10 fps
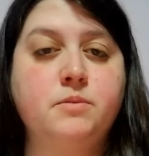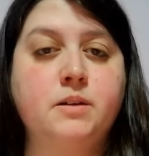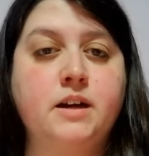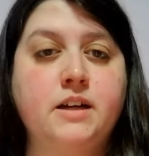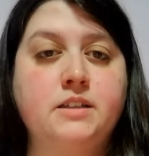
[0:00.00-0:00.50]

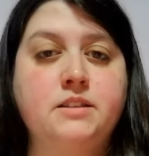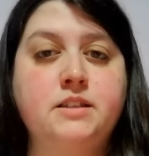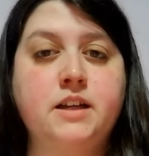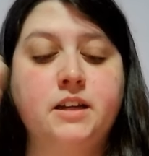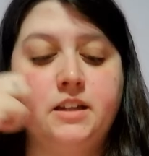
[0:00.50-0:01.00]
whereas
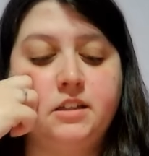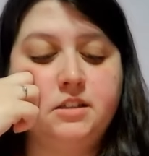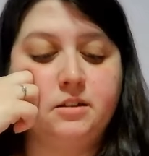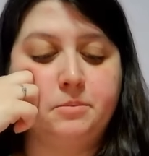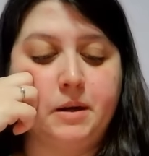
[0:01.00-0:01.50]
Teddy, he's
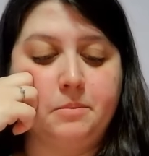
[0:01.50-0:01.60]
still a